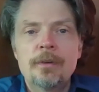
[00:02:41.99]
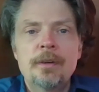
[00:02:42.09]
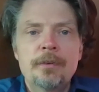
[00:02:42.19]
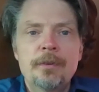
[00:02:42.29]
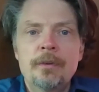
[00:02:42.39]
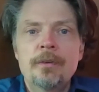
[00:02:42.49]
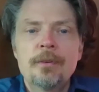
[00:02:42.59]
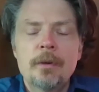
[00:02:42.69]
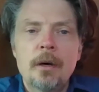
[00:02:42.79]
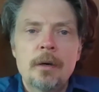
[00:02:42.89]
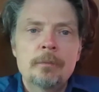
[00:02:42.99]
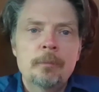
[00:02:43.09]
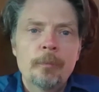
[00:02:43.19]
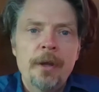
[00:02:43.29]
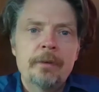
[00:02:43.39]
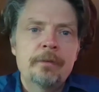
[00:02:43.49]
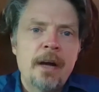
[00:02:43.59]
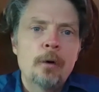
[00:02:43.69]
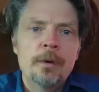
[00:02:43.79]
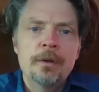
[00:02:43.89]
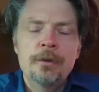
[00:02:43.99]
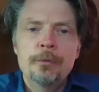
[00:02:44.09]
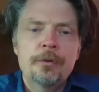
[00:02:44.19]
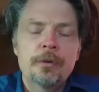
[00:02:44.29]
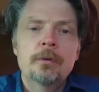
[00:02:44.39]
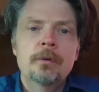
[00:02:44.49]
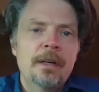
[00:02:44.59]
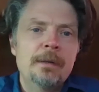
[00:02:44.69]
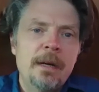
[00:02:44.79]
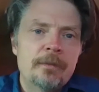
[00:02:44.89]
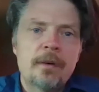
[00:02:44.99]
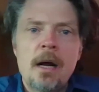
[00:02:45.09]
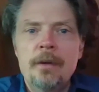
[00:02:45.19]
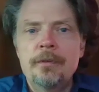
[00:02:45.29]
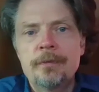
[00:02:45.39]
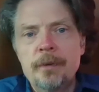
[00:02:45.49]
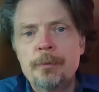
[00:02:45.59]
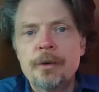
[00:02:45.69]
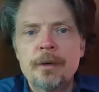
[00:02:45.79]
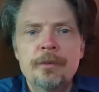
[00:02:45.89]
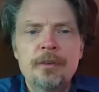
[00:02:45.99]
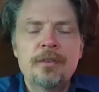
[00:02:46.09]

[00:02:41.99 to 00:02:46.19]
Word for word: for instance, um, that have now been used to like make fries or flip burgers.